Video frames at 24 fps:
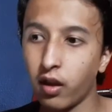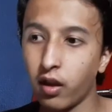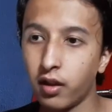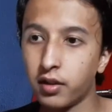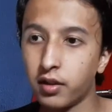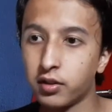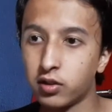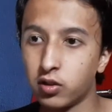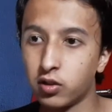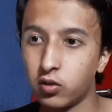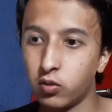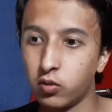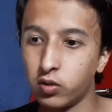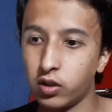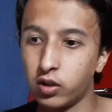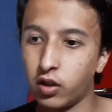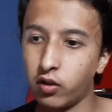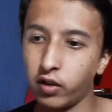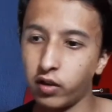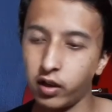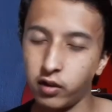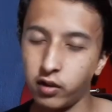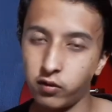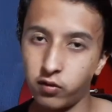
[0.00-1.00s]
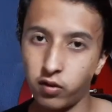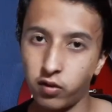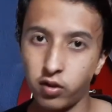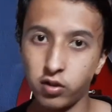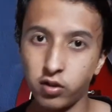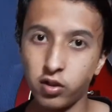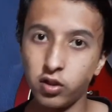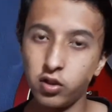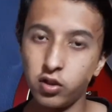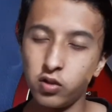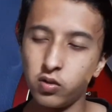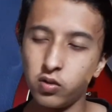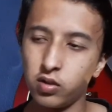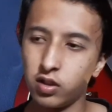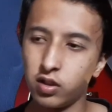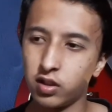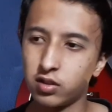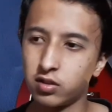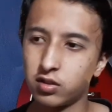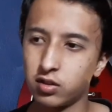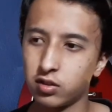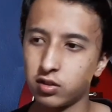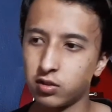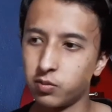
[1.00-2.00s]
So without any further ado, let's
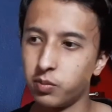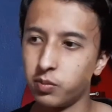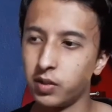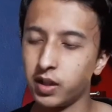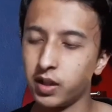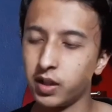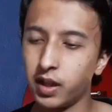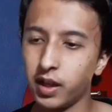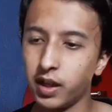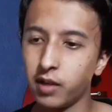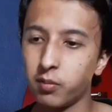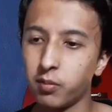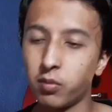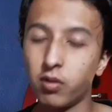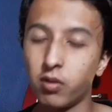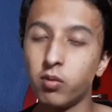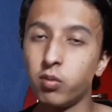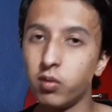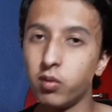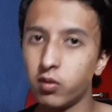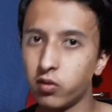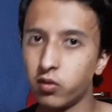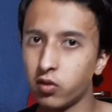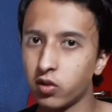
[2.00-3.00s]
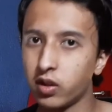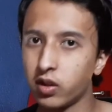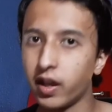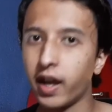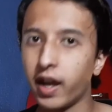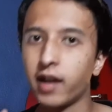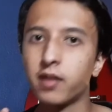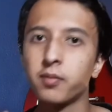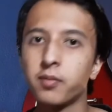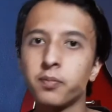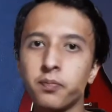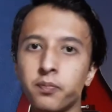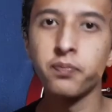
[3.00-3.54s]
just begin. But before that,